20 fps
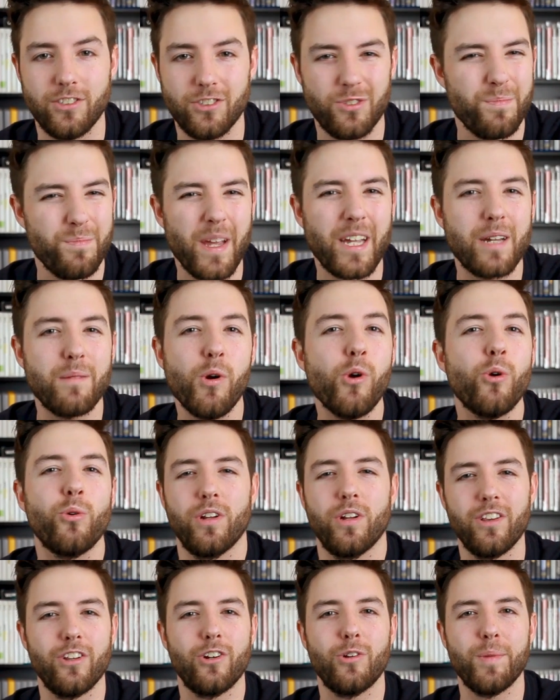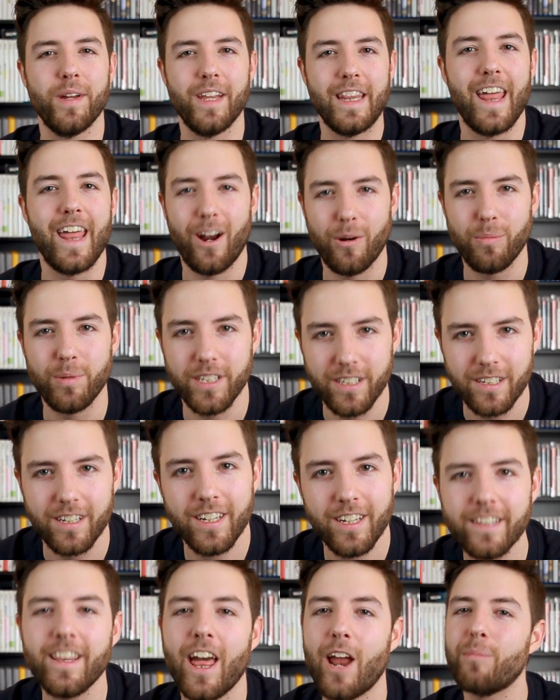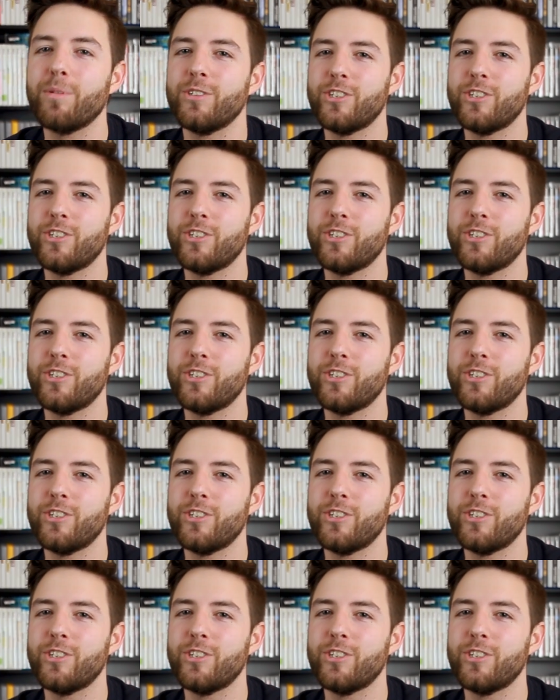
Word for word: Just make him hoot a little bit, and that'll be that'll be